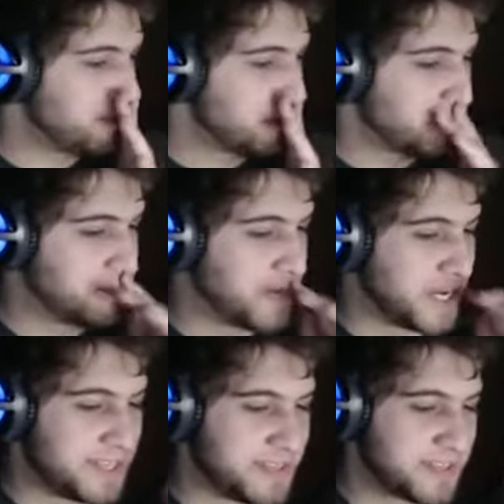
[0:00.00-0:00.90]
But
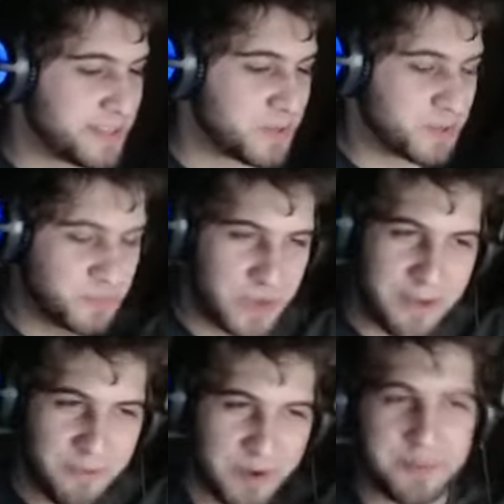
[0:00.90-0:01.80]
there was at
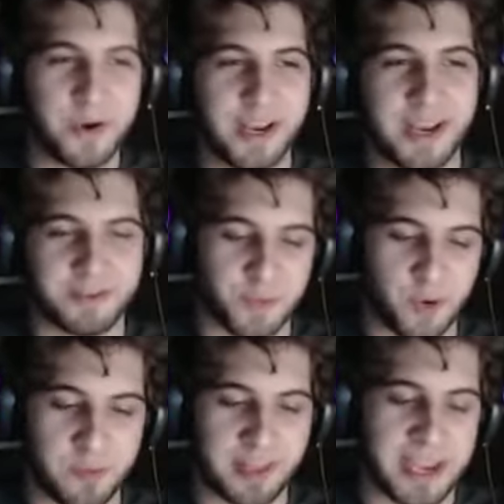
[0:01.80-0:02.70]
one point I was role
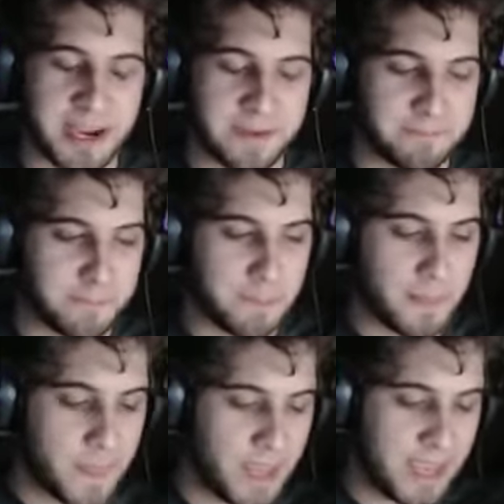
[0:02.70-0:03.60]
playing,
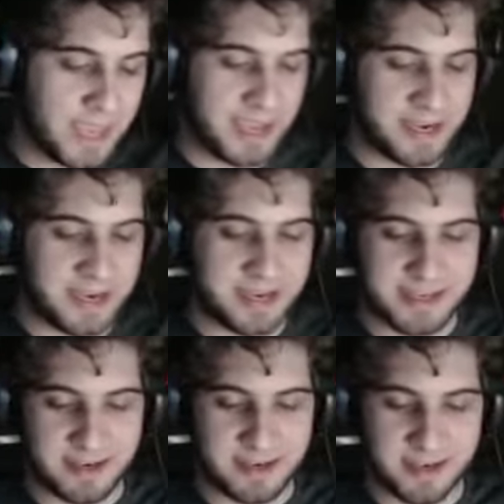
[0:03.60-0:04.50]
and
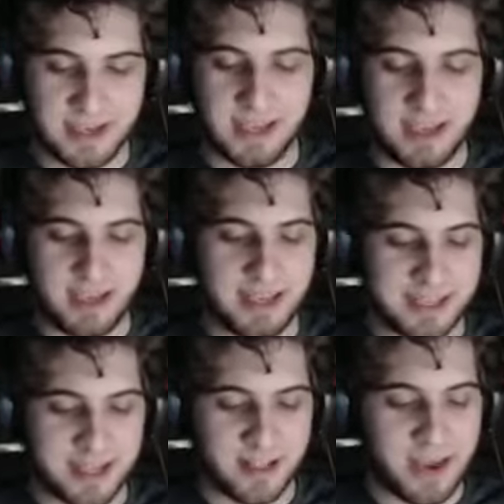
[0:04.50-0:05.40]
in
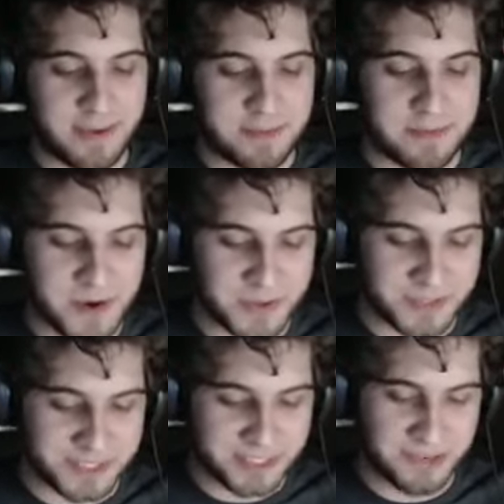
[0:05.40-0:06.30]
a lot of
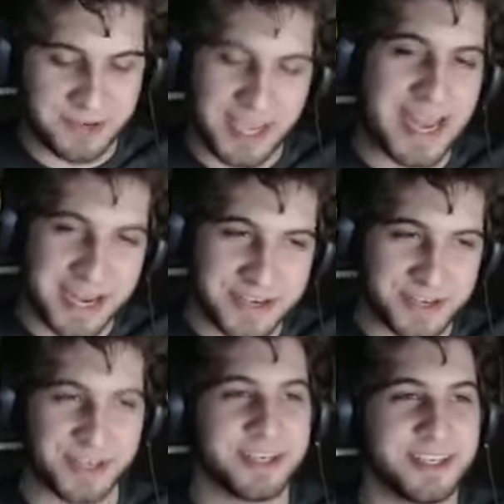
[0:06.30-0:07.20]
MMOs you hit
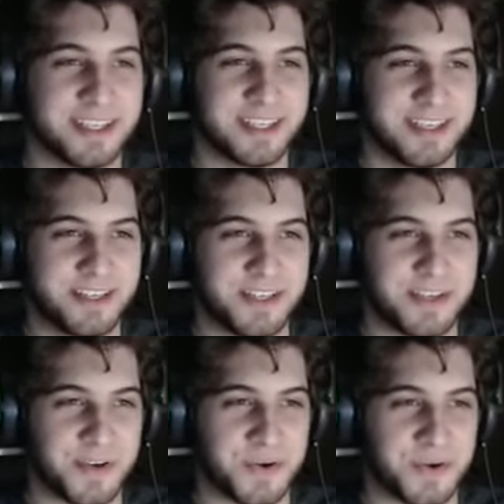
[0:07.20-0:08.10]
enter
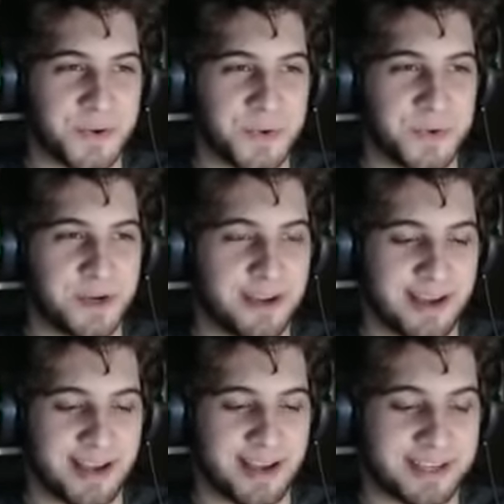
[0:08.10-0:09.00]
to
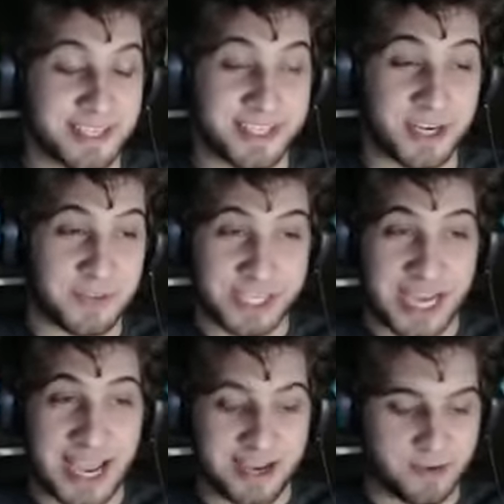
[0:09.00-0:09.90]
start the
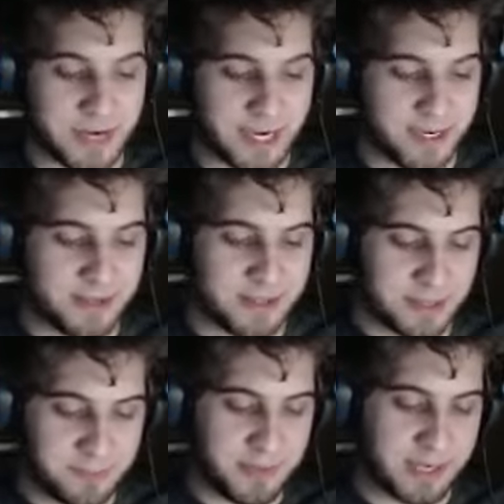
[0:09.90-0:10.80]
chat, right? It
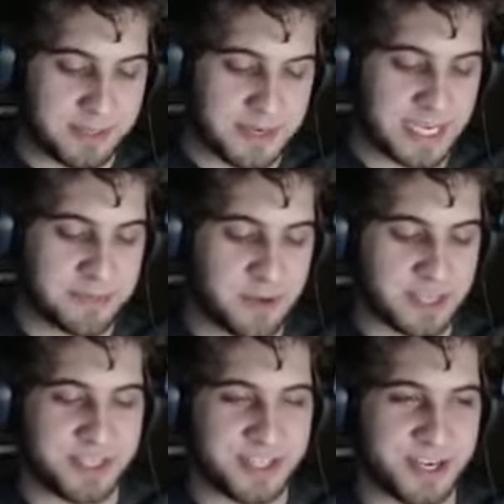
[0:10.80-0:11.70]
brings up the text box and
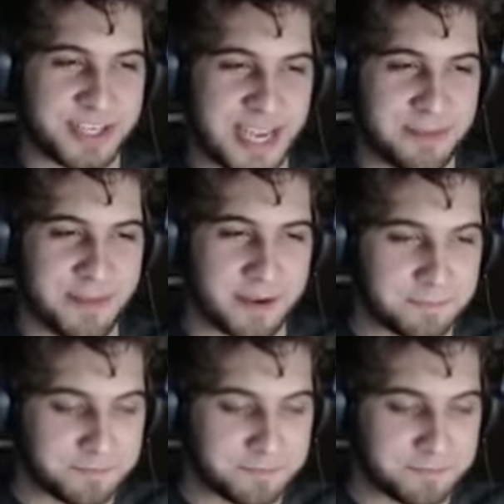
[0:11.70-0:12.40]
you start typing.